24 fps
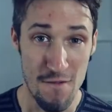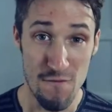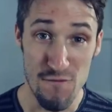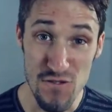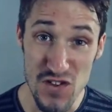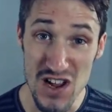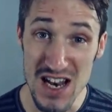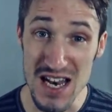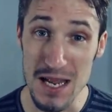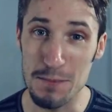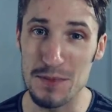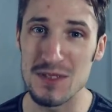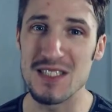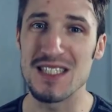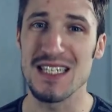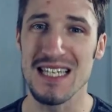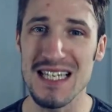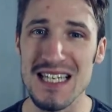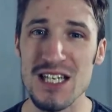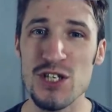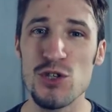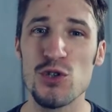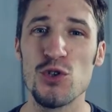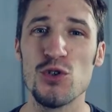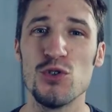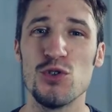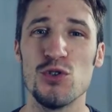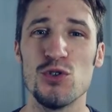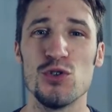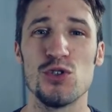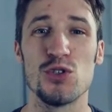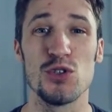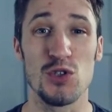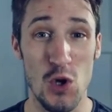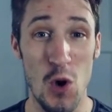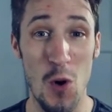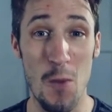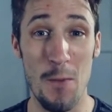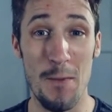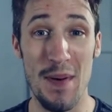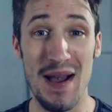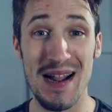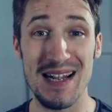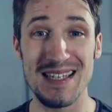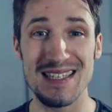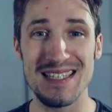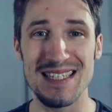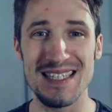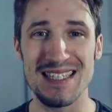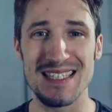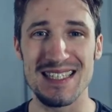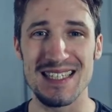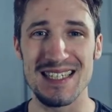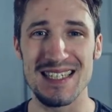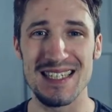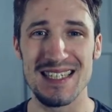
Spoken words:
Philips Introduced Compact Disc.